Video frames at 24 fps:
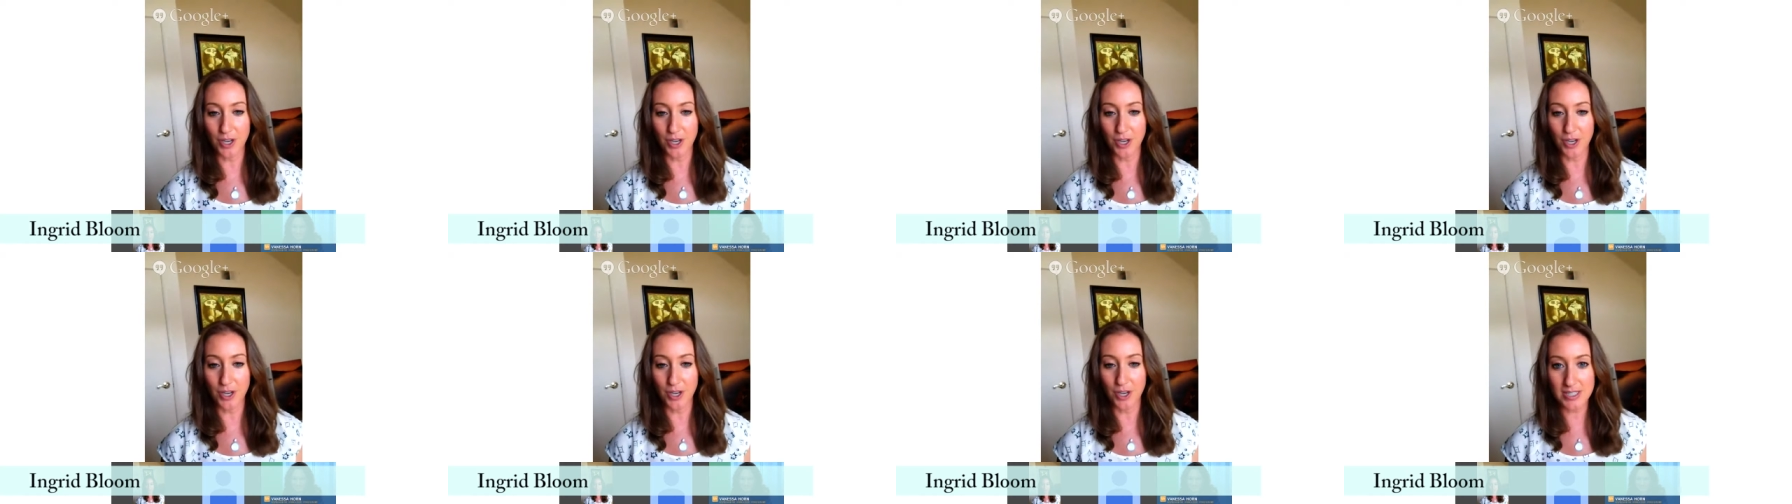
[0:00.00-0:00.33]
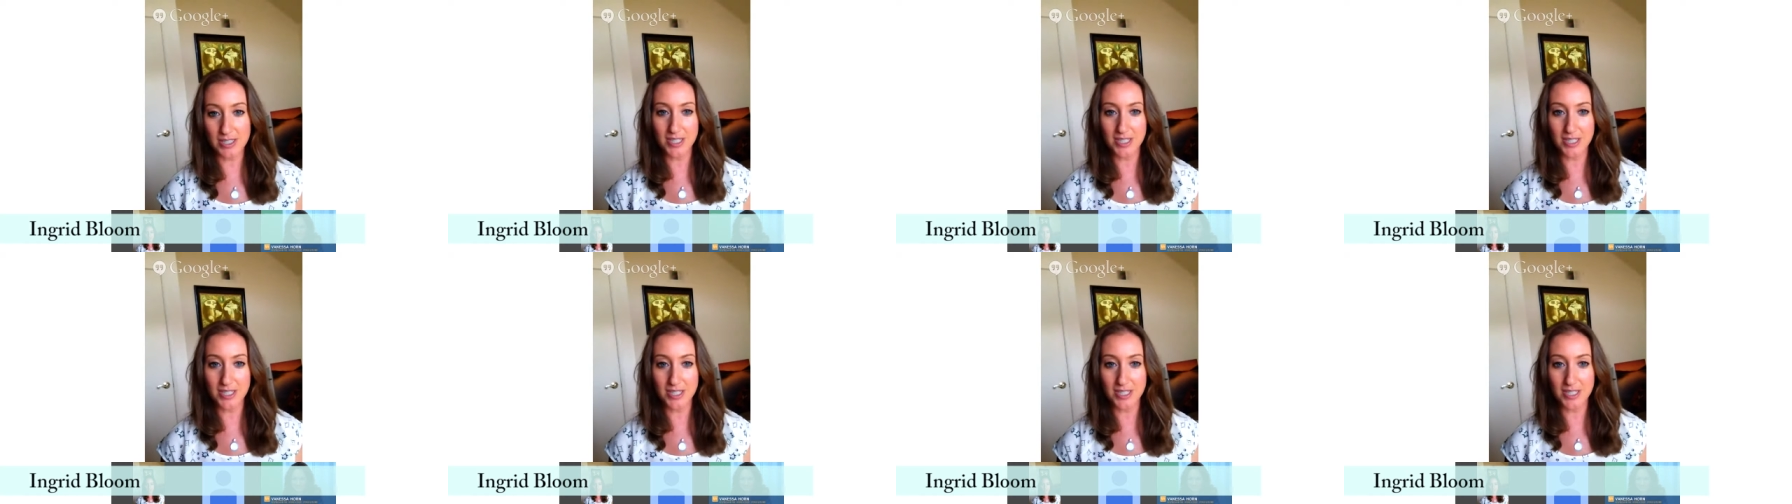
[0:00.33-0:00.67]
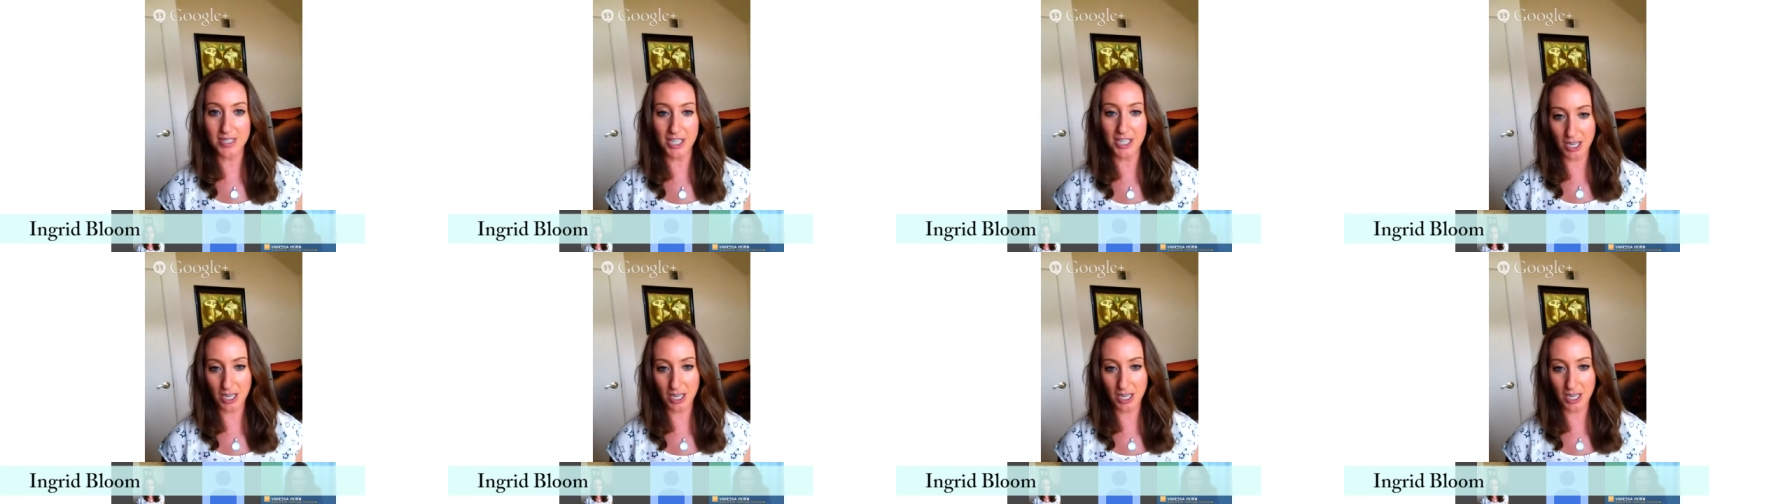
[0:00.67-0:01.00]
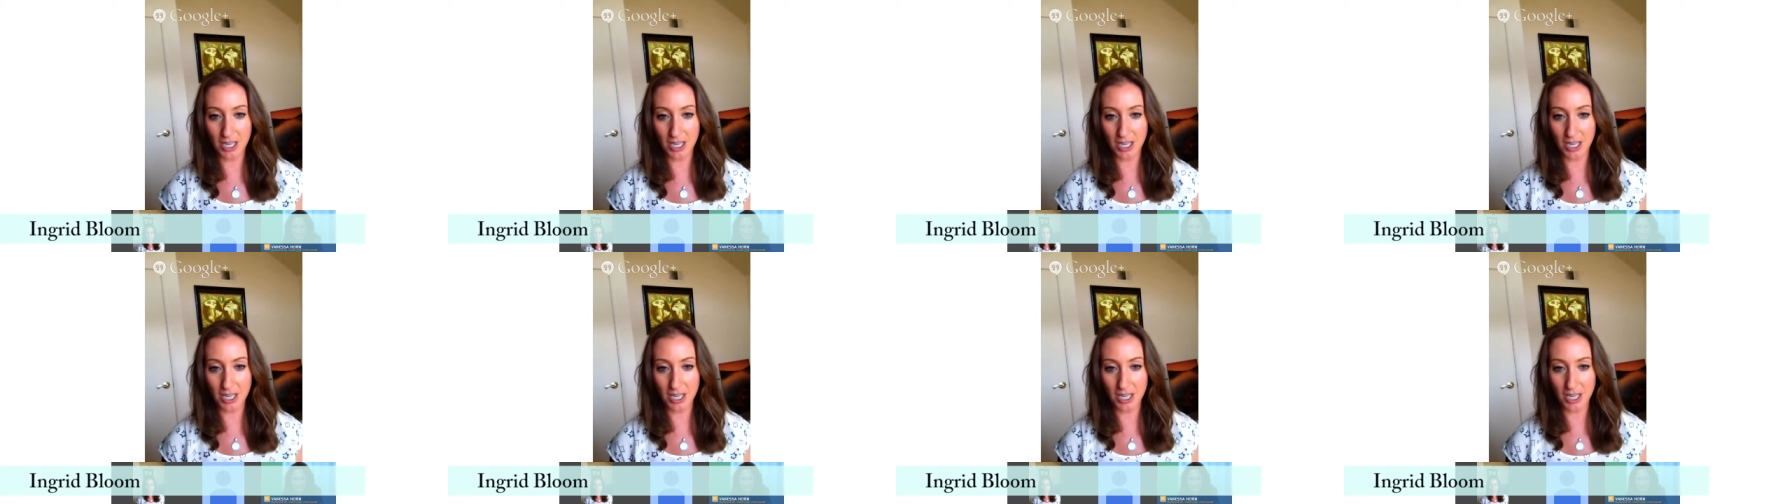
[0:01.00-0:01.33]
It was actually a
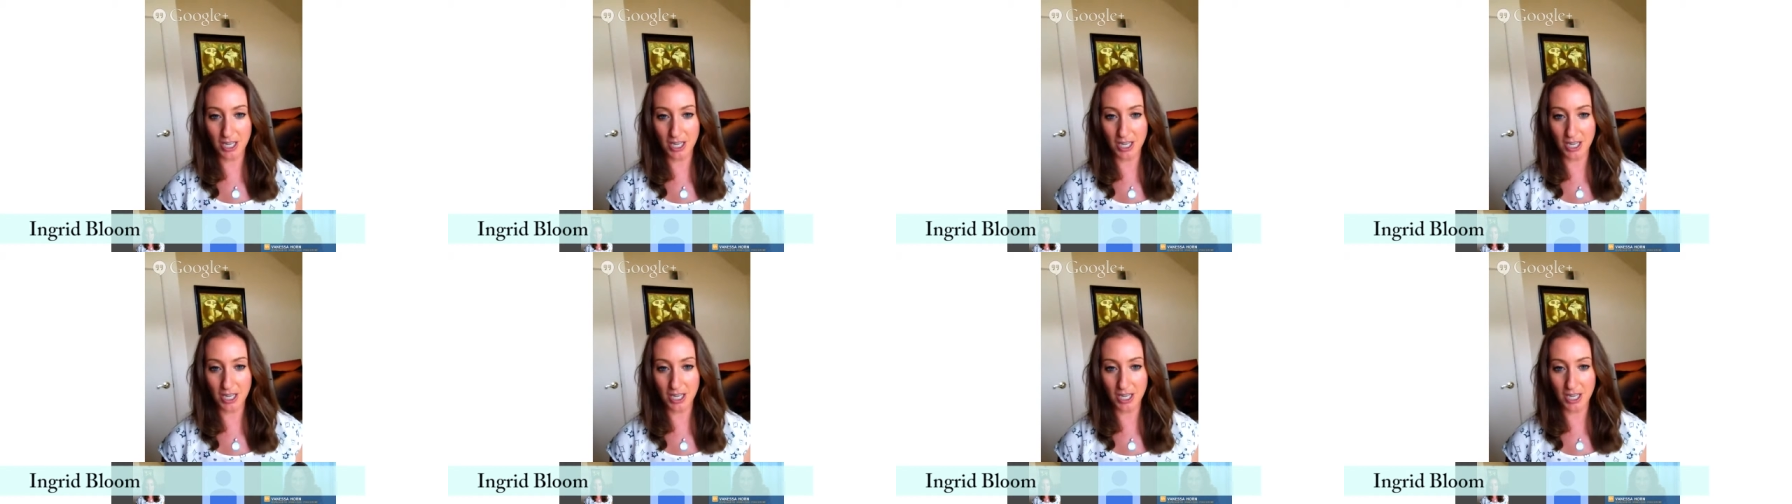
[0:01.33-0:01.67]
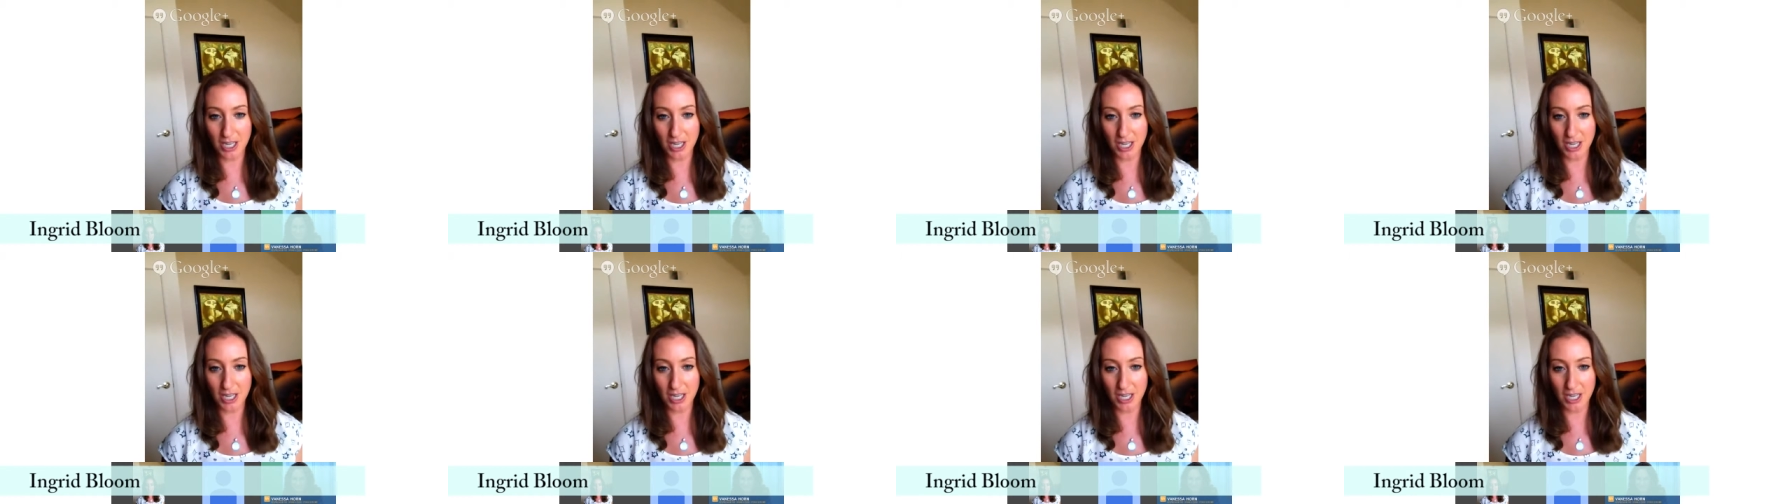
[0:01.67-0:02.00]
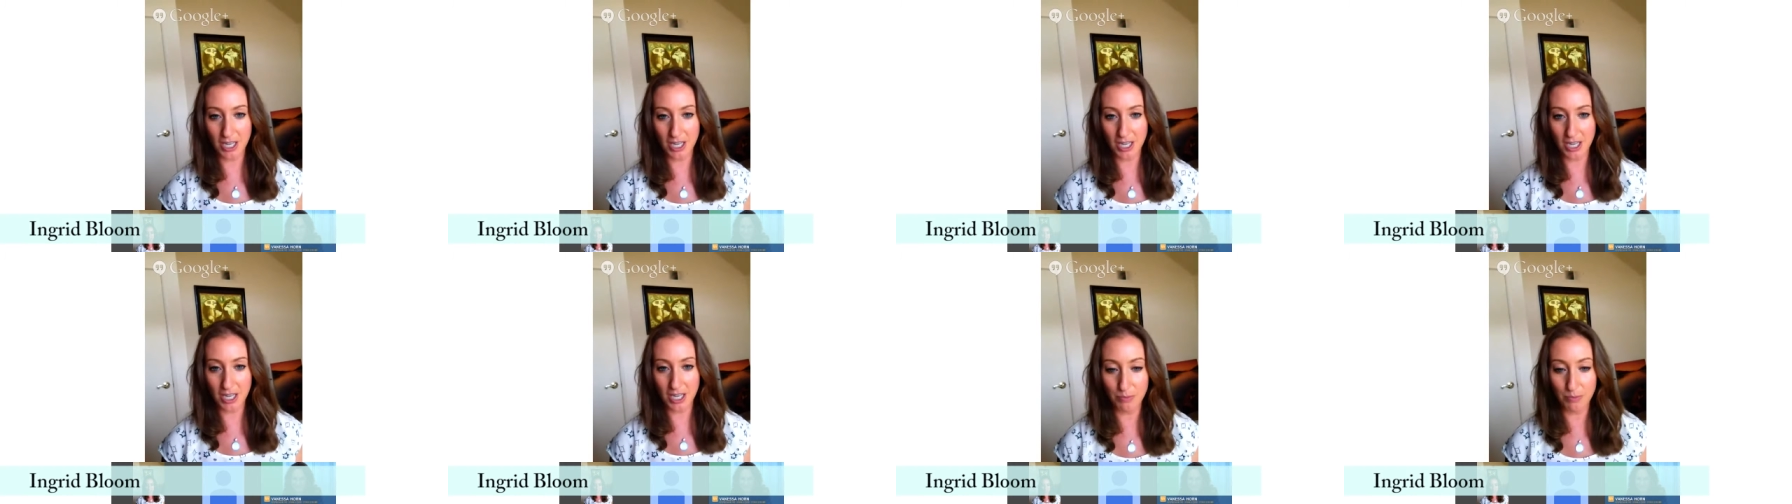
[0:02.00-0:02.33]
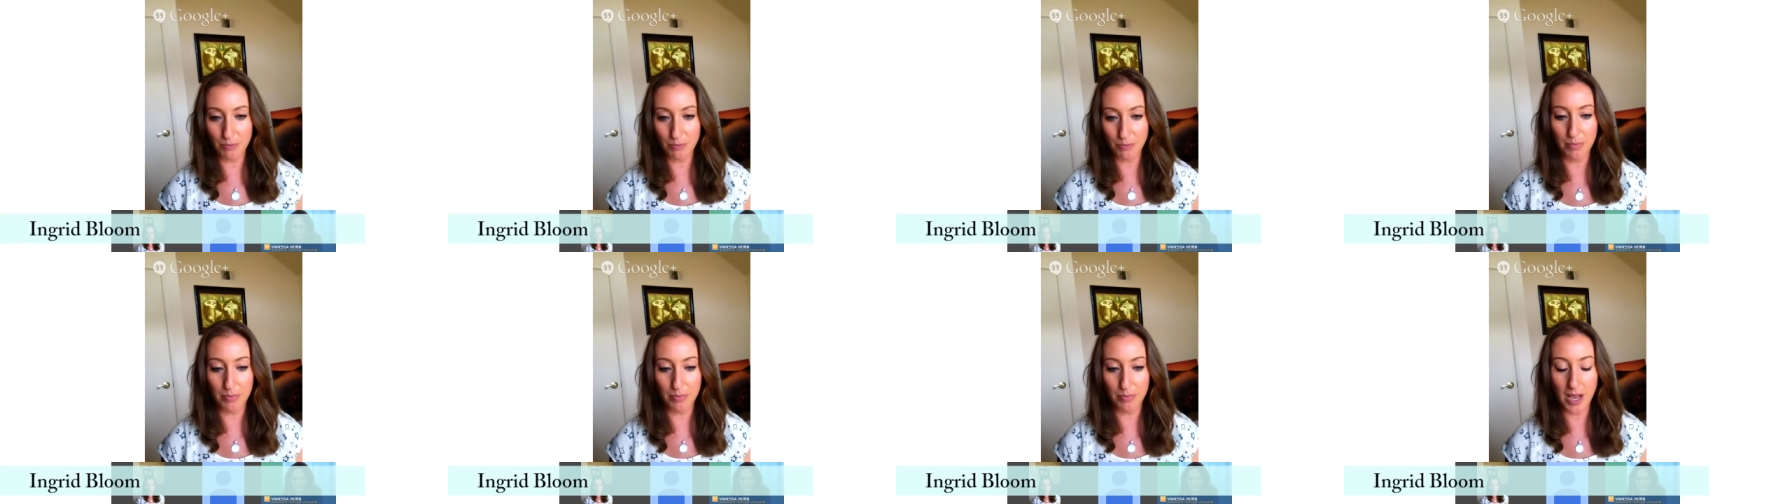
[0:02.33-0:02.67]
much of a
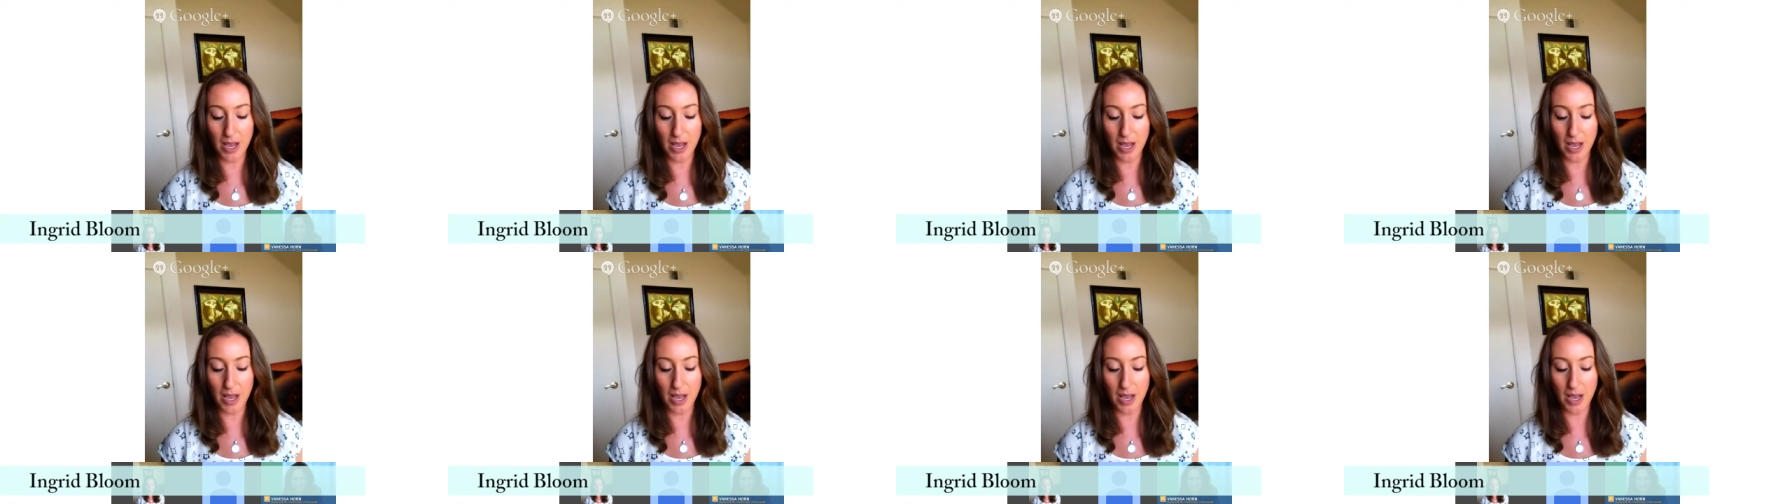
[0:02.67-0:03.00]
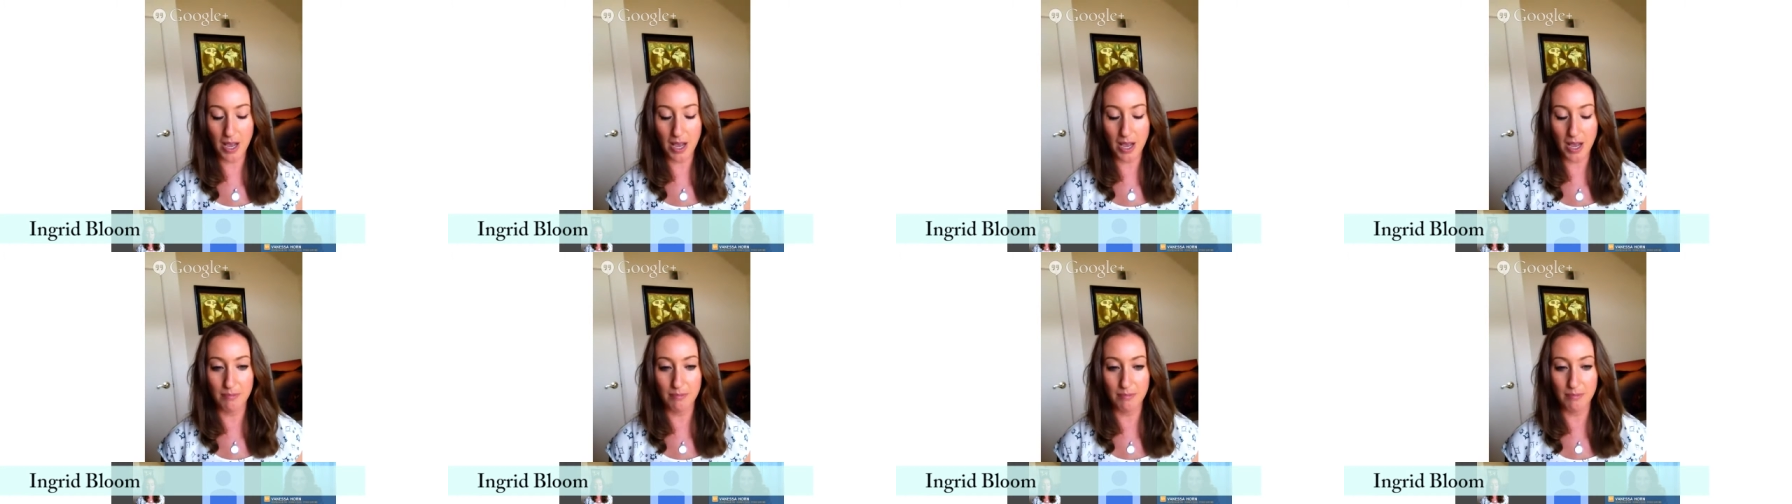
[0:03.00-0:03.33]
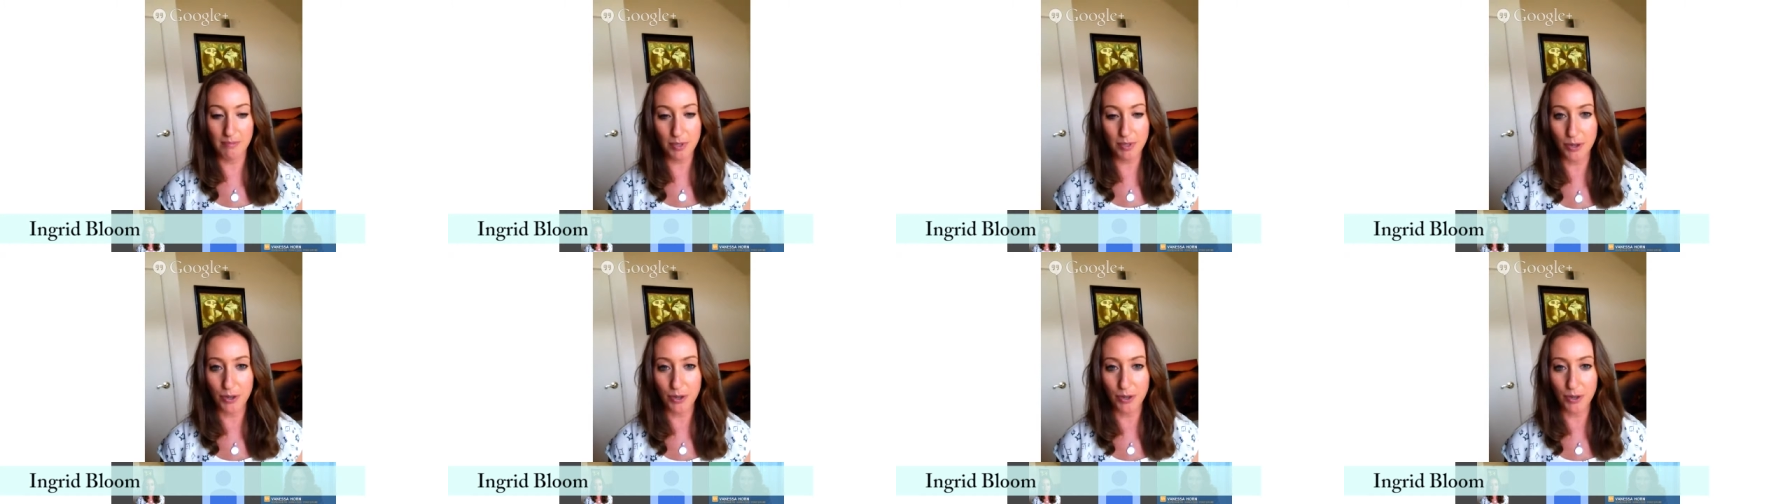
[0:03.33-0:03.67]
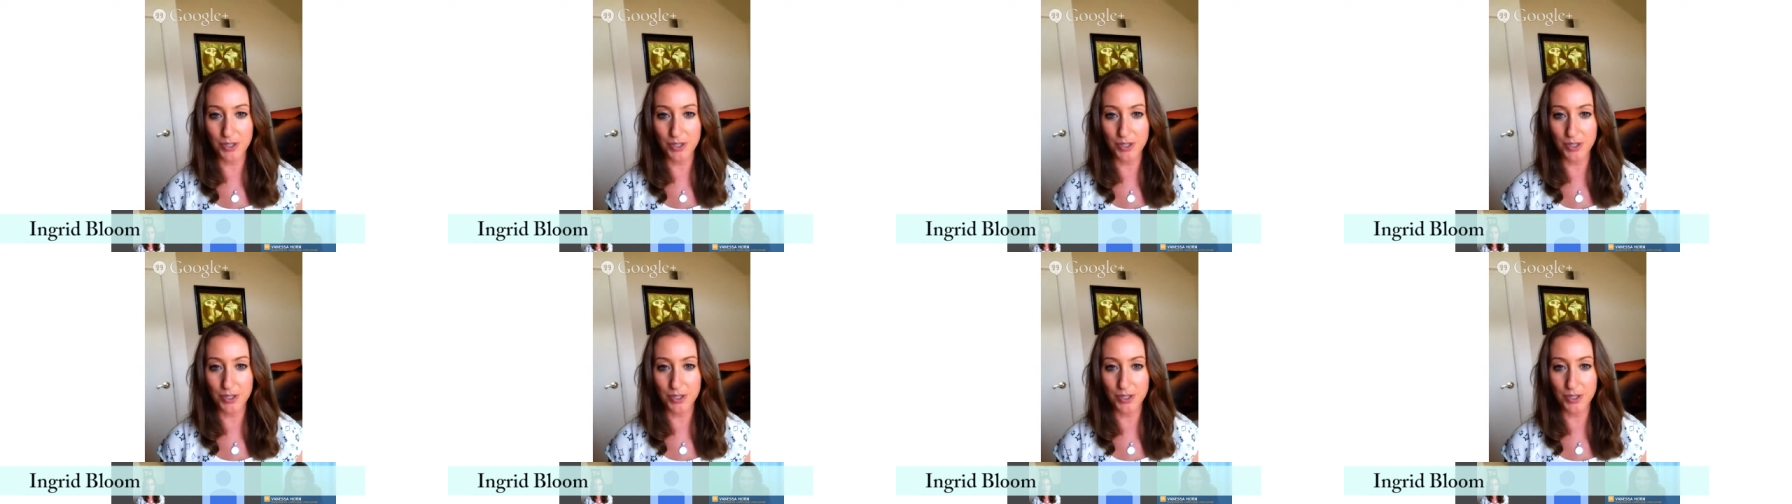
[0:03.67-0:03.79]
deeper cause of